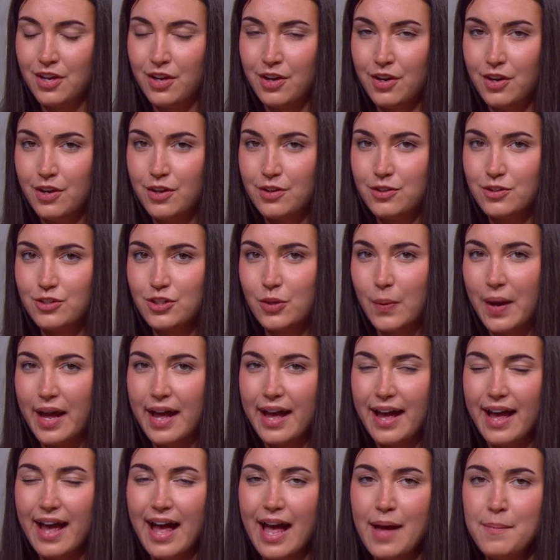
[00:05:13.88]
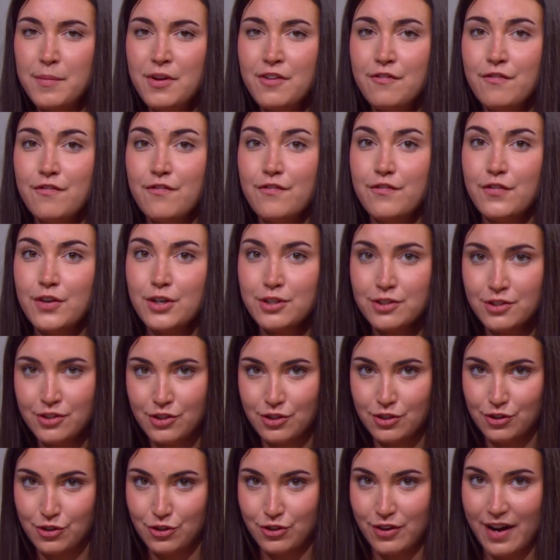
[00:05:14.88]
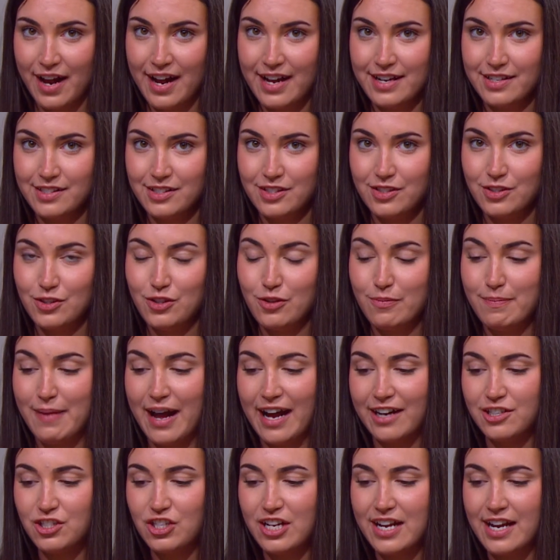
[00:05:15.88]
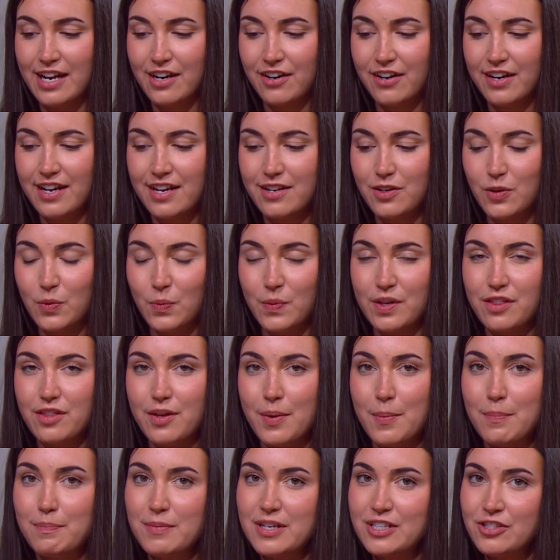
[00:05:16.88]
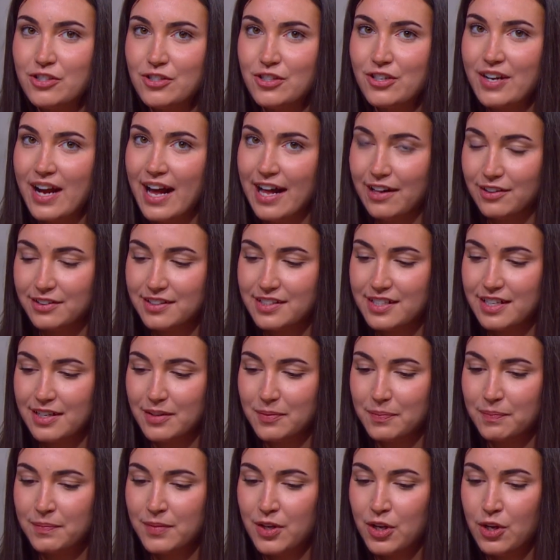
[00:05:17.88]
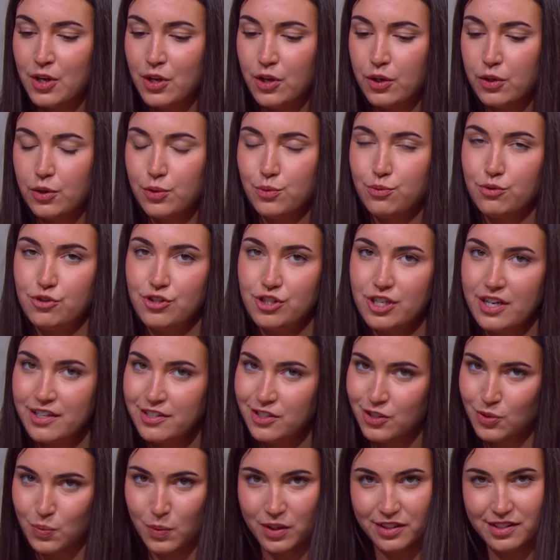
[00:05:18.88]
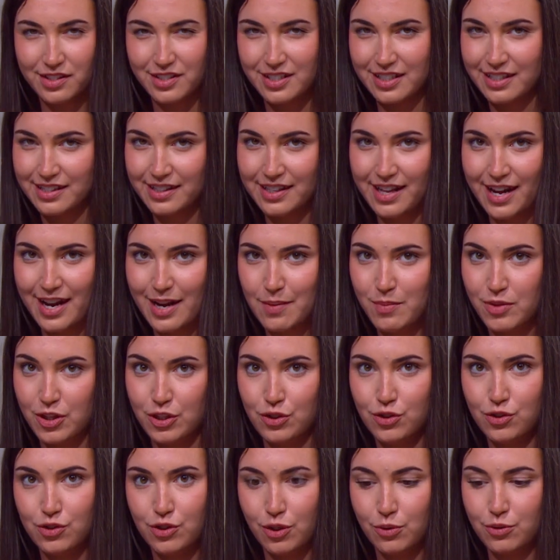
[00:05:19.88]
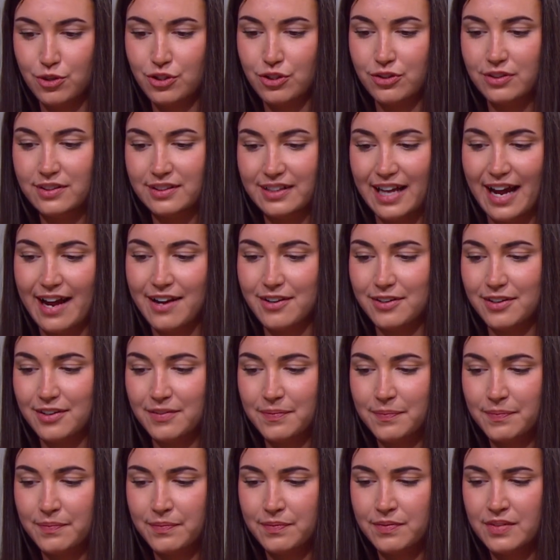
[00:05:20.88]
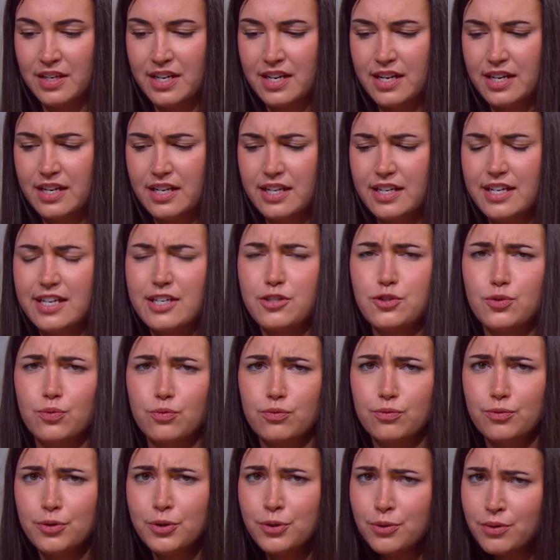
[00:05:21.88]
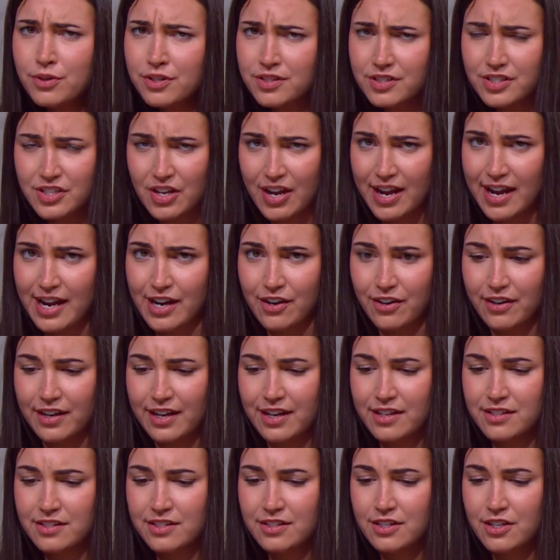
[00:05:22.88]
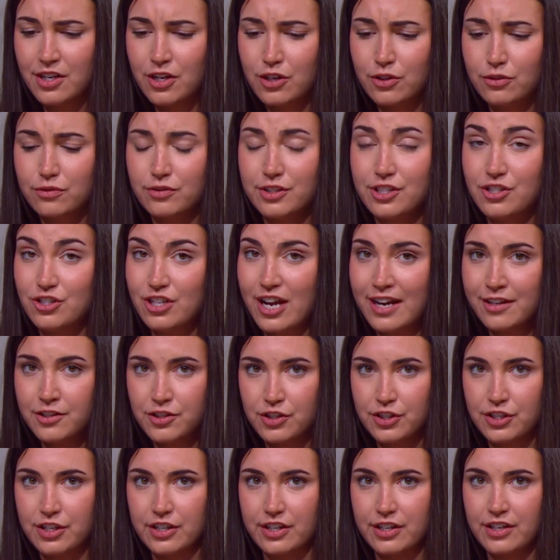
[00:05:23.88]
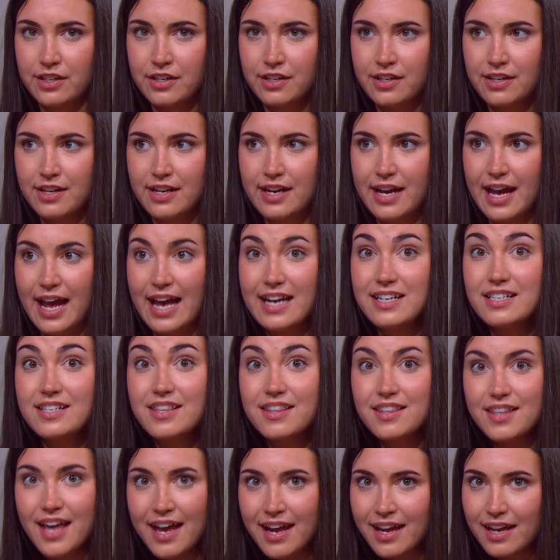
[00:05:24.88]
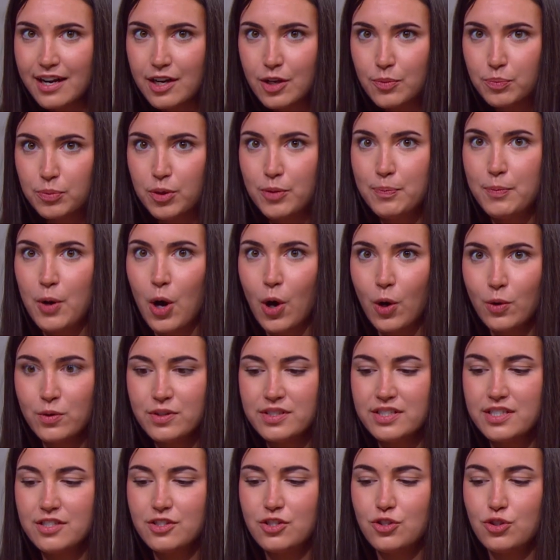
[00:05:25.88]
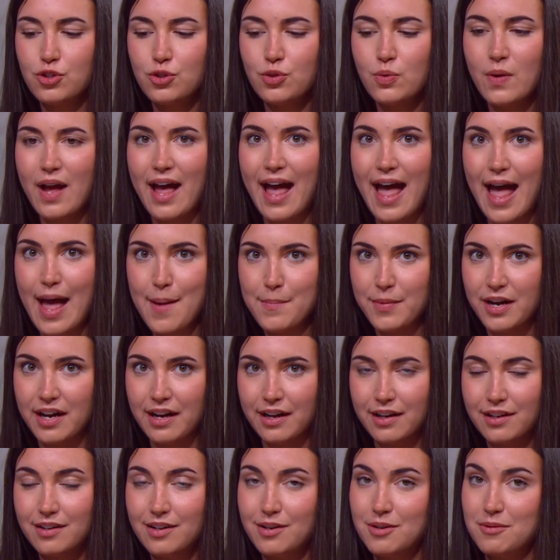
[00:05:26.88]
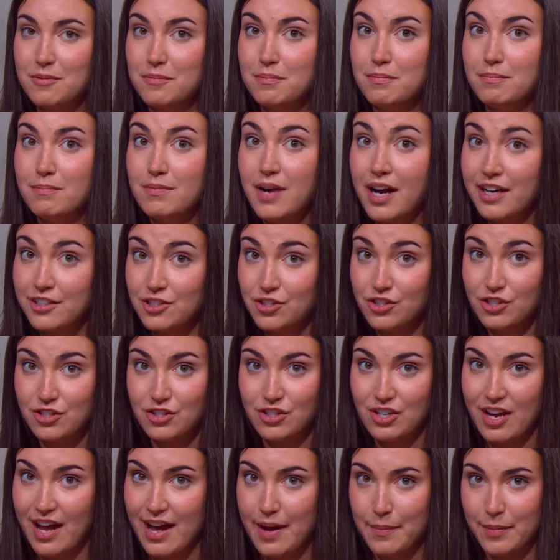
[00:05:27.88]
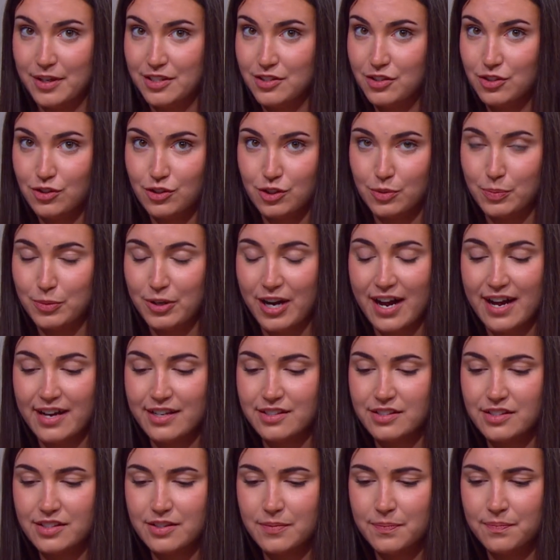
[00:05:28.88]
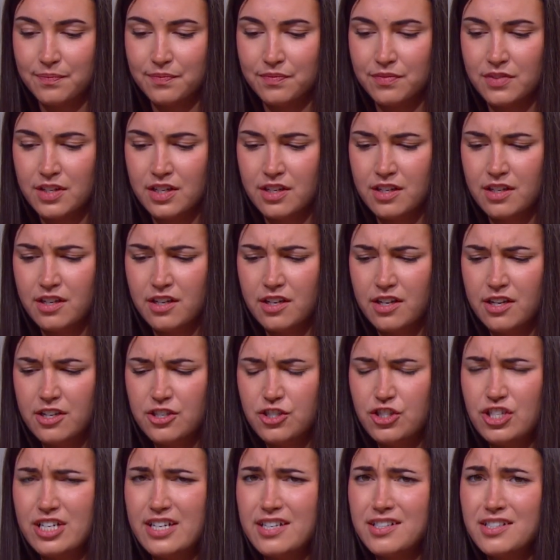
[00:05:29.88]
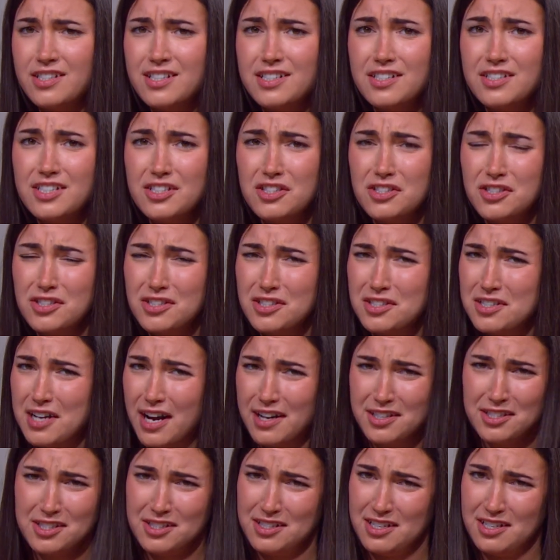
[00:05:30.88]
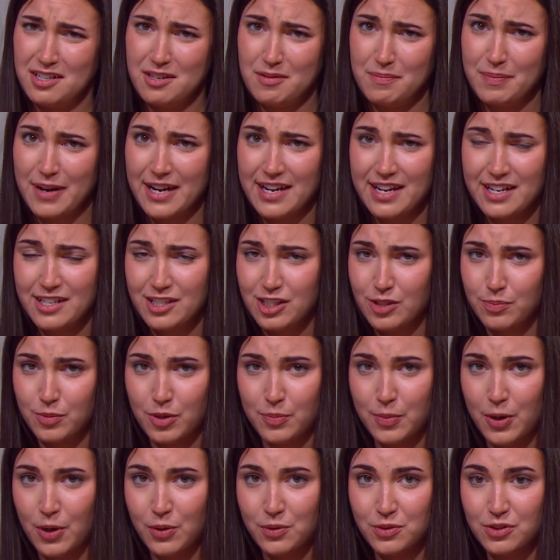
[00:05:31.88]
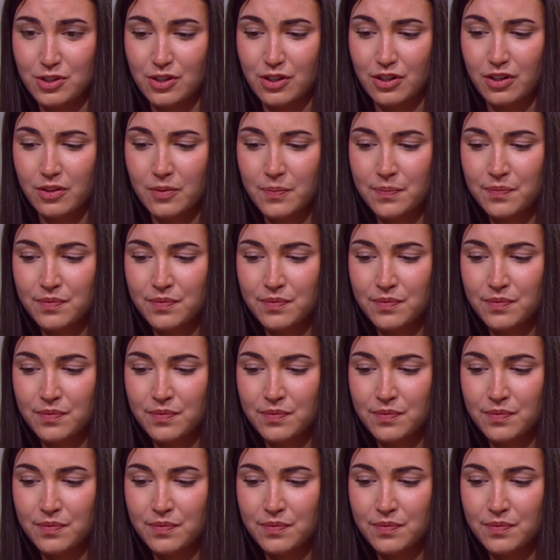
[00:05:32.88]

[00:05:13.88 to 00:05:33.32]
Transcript: So Emma first tries to match Harriet with Mr. Elton, who just wants to climb the social ladder. He is rude to Harriet, rejects her, and then proposes to Emma, much to Emma's surprise. She is disgusted by his proposal,